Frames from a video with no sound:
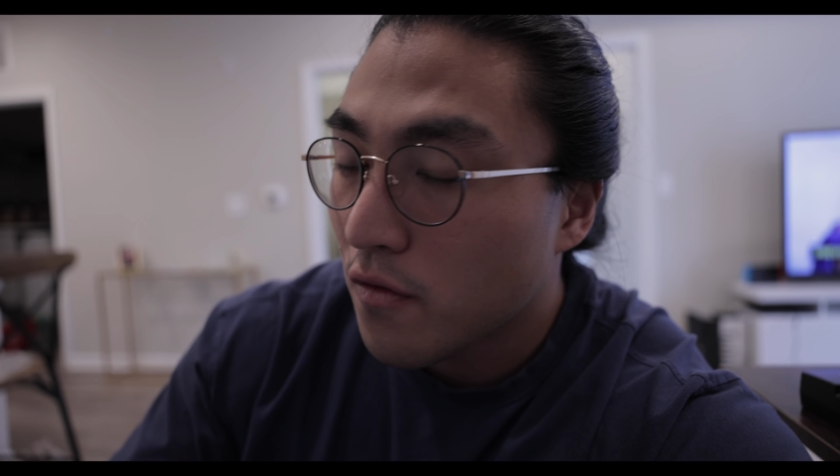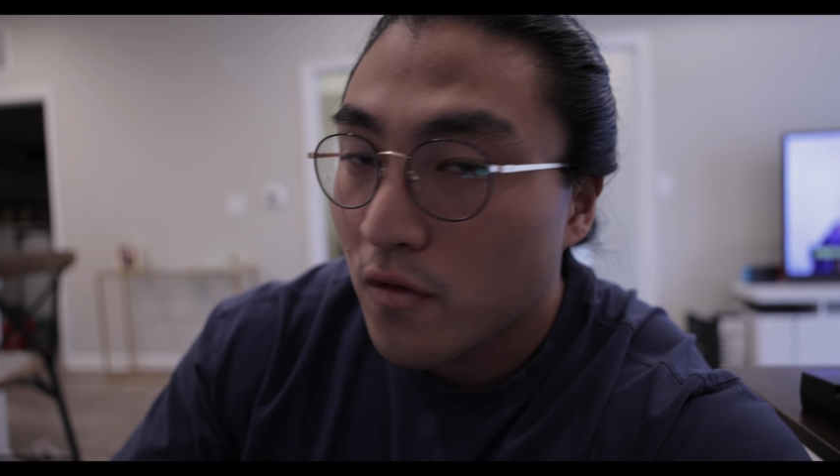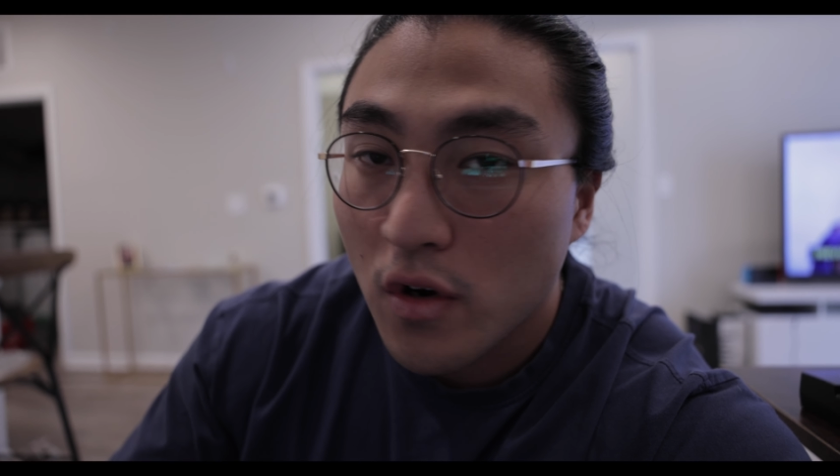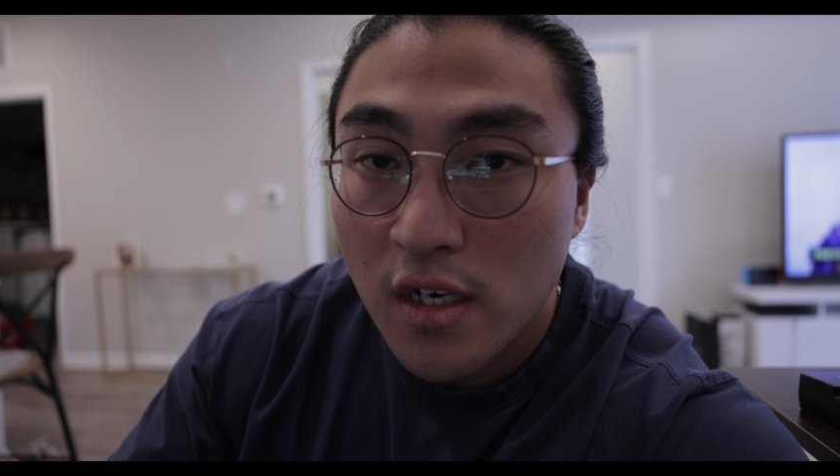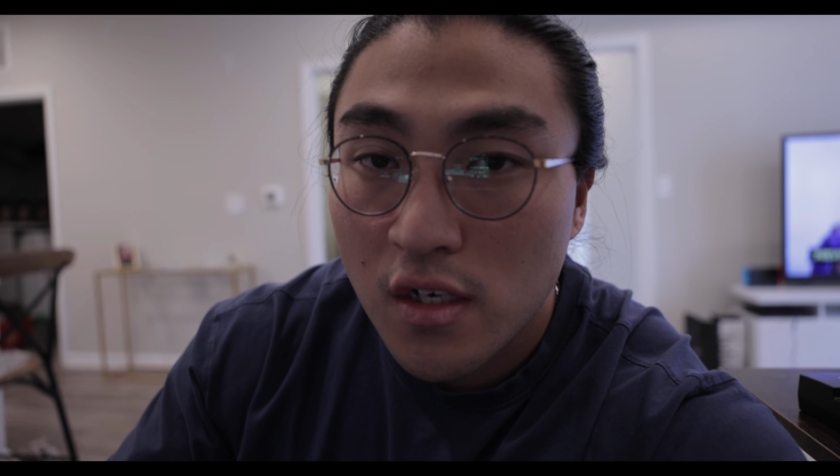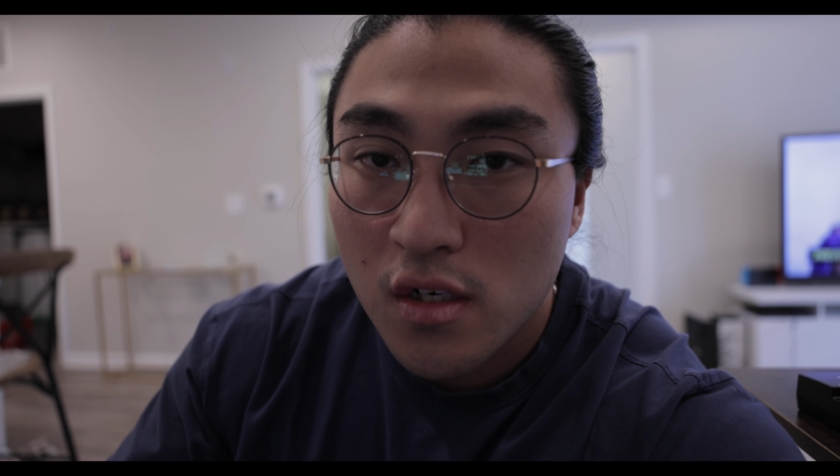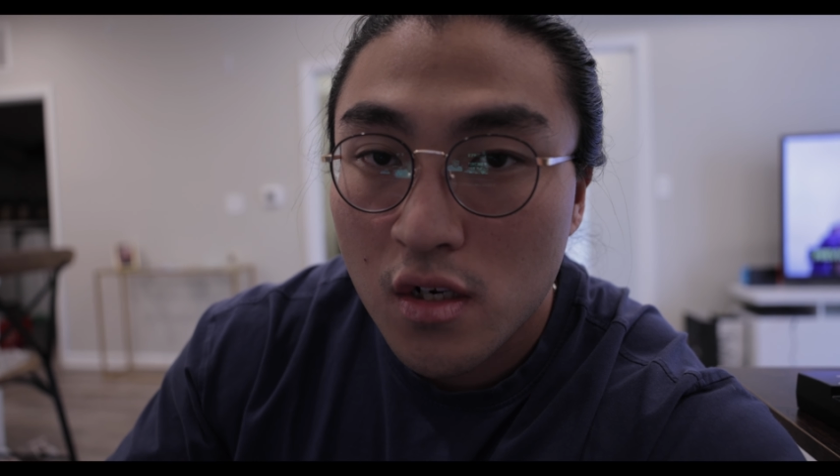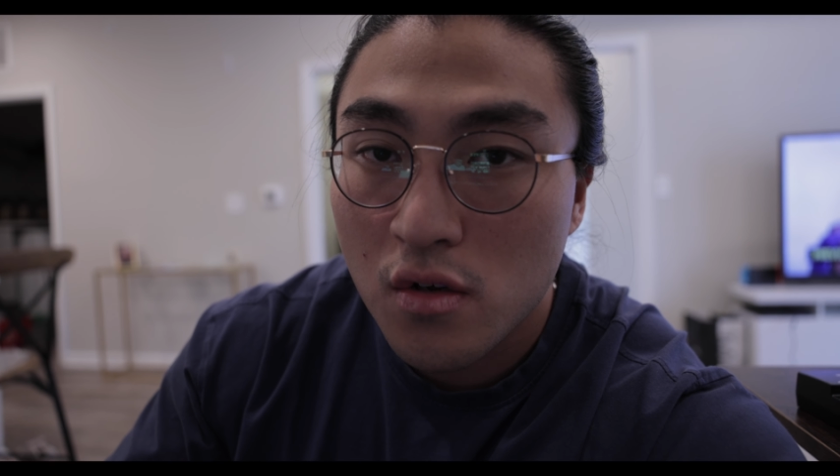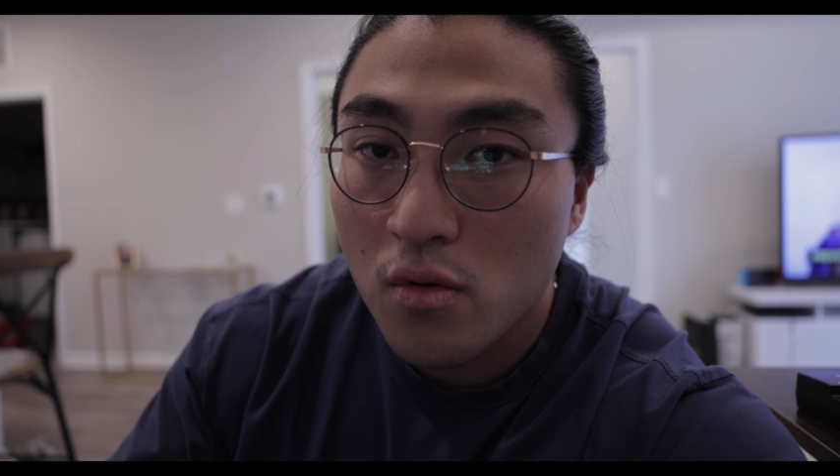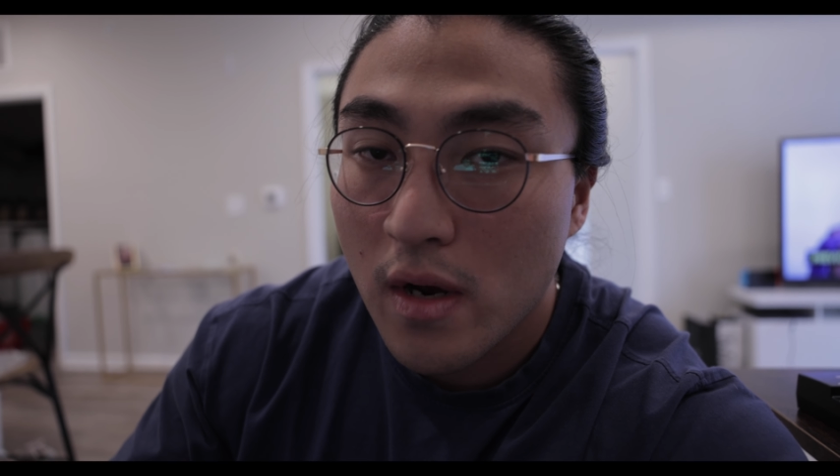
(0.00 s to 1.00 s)
footage
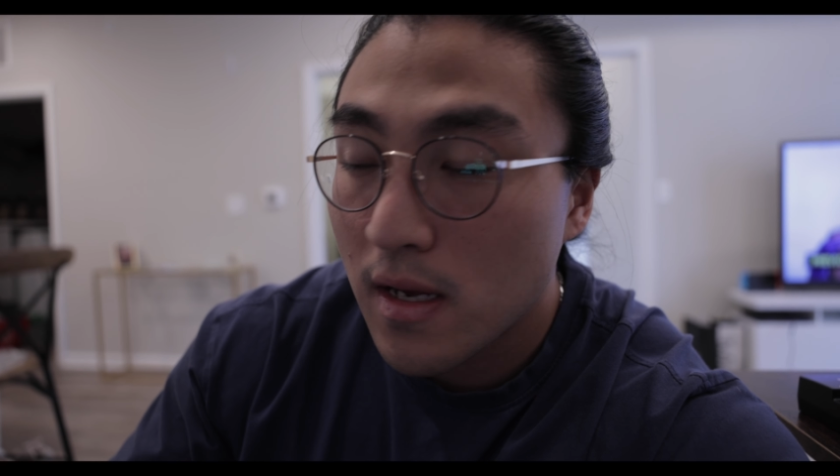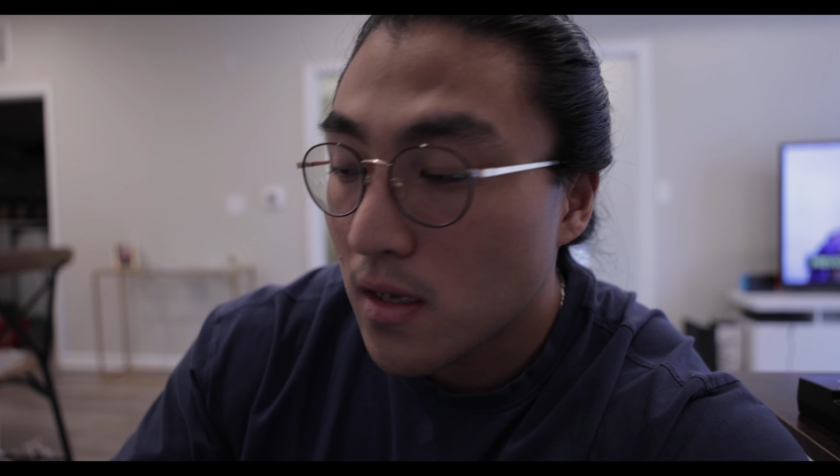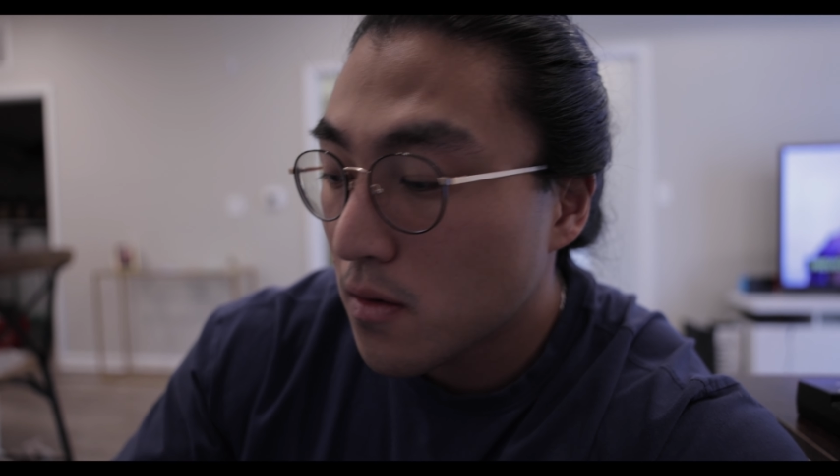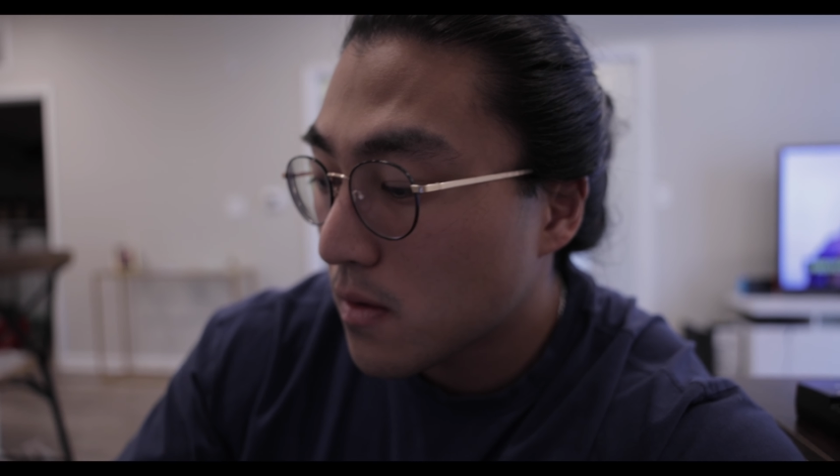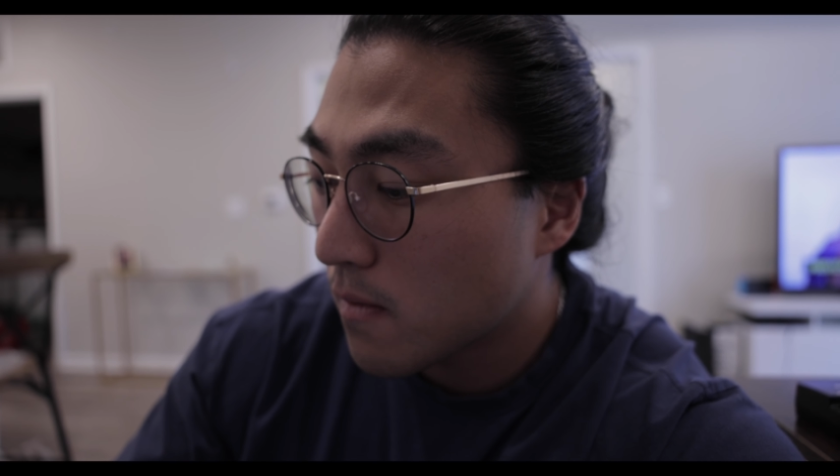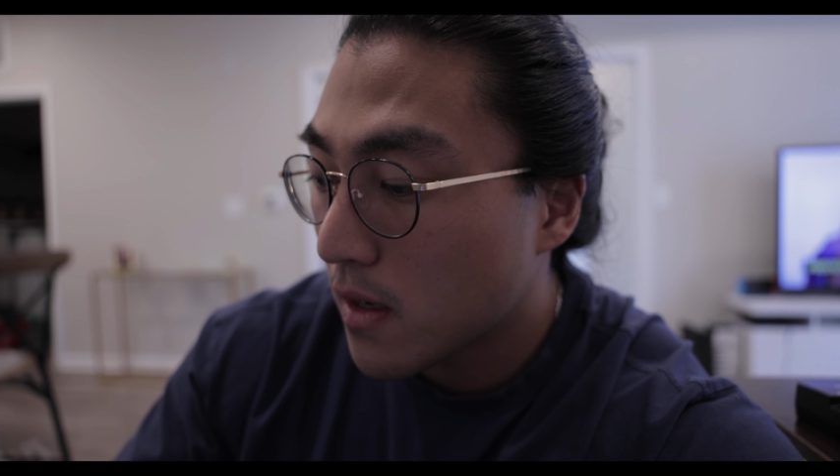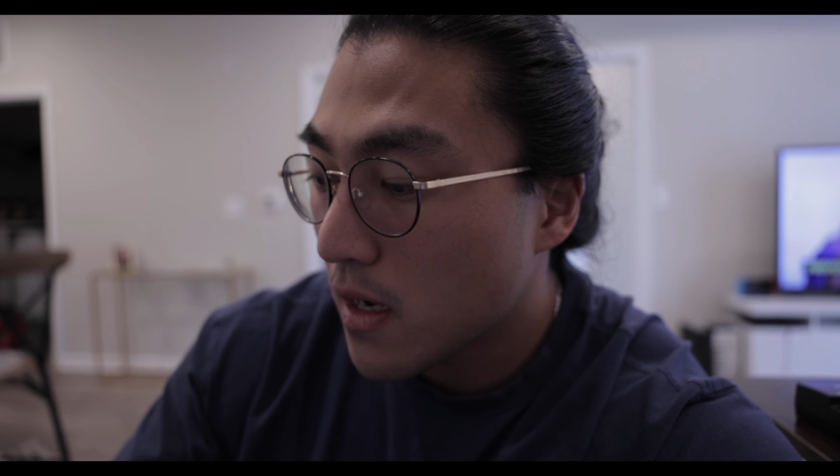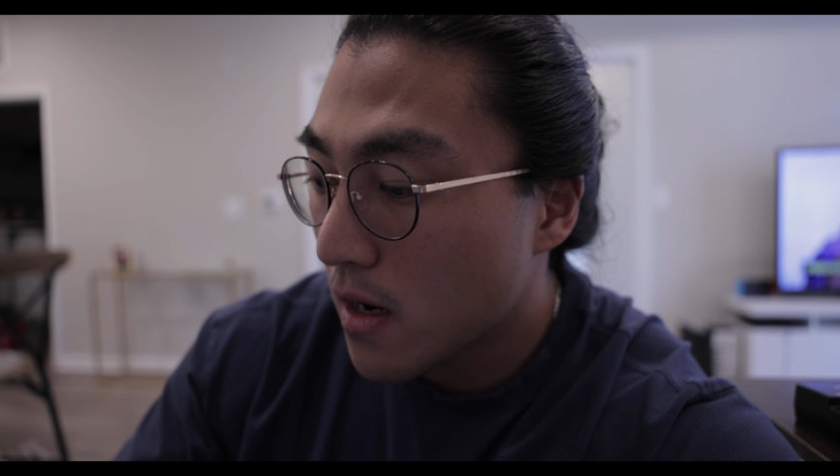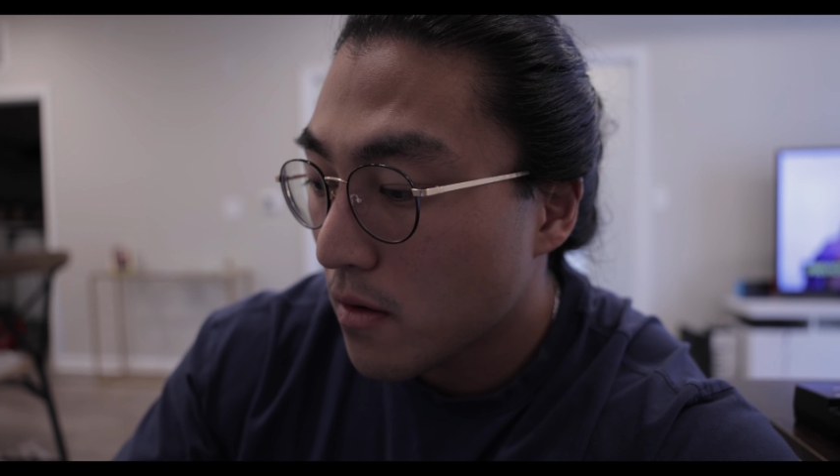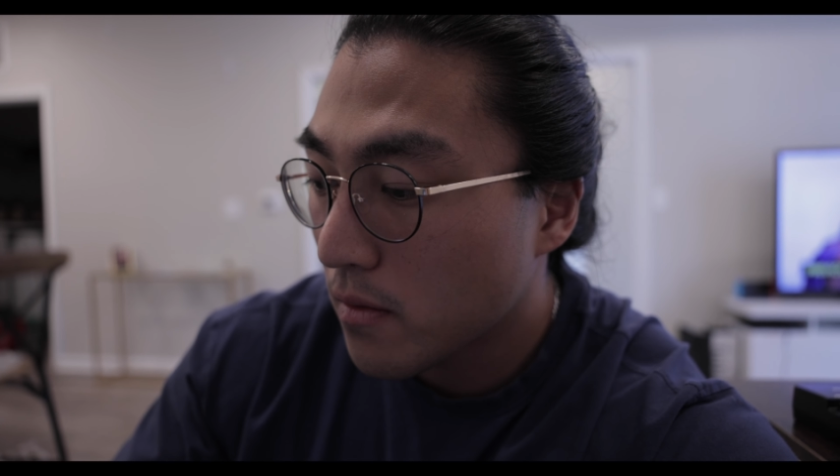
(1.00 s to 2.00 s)
to a YouTube video.